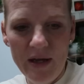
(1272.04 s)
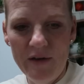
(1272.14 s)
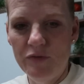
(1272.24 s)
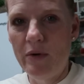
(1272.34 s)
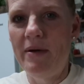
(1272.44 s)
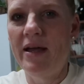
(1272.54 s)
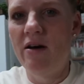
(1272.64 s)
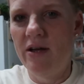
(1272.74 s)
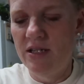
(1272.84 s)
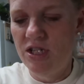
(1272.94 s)
we have to run back
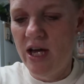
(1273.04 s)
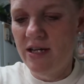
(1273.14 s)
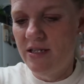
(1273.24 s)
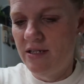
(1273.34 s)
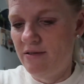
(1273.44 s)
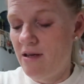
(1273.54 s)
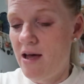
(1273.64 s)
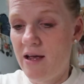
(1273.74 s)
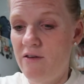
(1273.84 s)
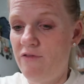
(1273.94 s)
out and get Jackson.
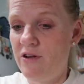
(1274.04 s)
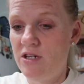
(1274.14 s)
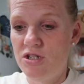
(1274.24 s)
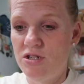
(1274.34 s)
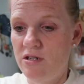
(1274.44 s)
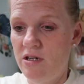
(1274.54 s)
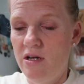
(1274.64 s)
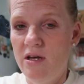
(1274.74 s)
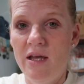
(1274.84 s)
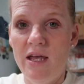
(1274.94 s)
I gotta finish,
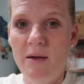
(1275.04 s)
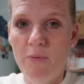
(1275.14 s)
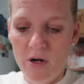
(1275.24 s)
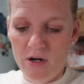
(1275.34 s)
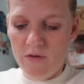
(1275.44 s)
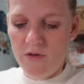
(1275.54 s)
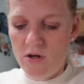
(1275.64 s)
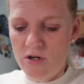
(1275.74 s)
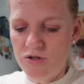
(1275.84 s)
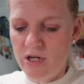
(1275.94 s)
keep working on the
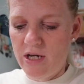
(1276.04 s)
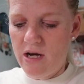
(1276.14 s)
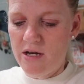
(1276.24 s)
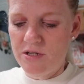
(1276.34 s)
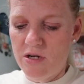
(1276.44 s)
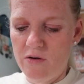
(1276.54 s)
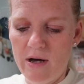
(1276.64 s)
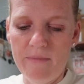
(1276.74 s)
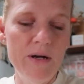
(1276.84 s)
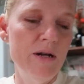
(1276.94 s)
laundry. Also,
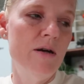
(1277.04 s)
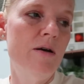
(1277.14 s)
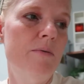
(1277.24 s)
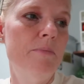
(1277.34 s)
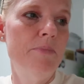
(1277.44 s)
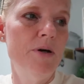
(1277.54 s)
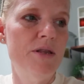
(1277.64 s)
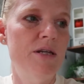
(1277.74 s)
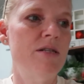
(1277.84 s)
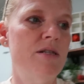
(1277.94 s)
I'm gonna
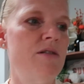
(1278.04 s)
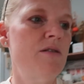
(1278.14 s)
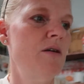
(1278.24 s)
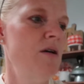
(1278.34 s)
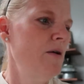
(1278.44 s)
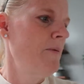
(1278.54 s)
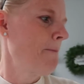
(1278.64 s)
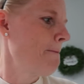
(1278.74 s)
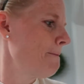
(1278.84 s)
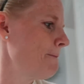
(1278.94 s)
put this,
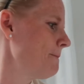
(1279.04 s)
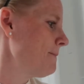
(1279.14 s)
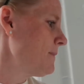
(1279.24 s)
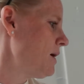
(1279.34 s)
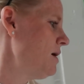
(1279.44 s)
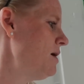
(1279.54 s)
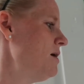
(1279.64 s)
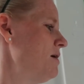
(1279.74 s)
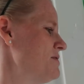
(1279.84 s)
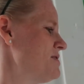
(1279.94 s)

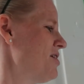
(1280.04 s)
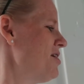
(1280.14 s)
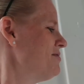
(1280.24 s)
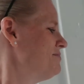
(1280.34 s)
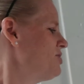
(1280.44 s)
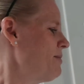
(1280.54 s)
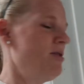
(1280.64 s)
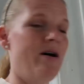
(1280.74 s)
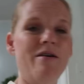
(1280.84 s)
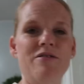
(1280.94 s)
uh, what's it called? Drop
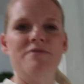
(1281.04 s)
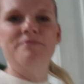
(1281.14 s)
cloth